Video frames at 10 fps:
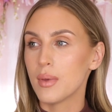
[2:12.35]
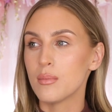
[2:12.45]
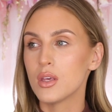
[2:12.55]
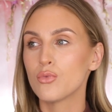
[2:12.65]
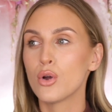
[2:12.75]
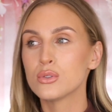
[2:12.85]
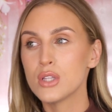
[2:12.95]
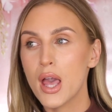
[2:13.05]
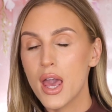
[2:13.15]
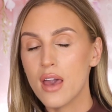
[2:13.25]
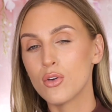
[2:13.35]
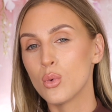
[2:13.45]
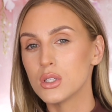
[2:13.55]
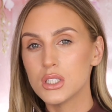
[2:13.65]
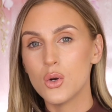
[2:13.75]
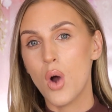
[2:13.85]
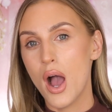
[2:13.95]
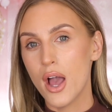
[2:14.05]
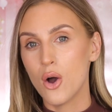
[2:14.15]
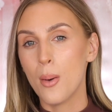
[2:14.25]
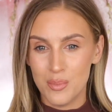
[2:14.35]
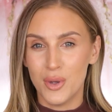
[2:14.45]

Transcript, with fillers: maybe a Rosé every once in a while.